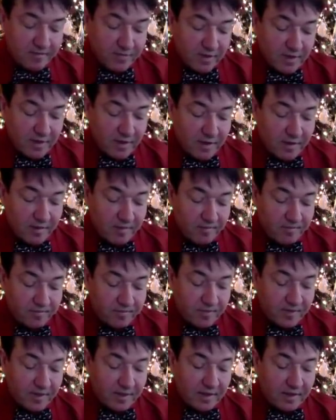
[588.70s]

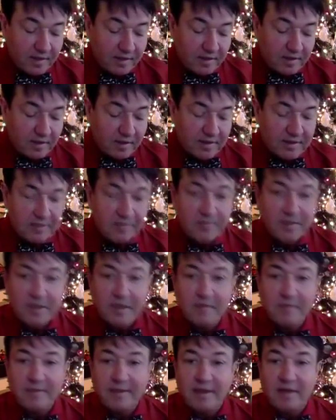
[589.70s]
um, uh,
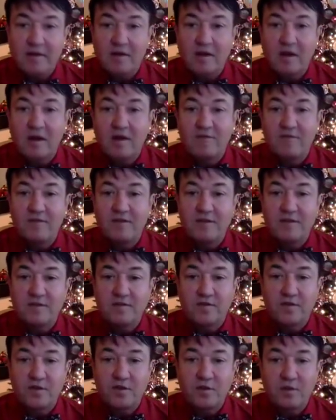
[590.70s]
something about confidence
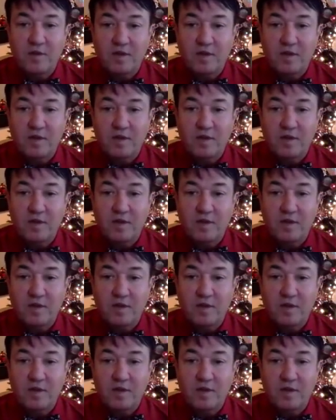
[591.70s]
for you,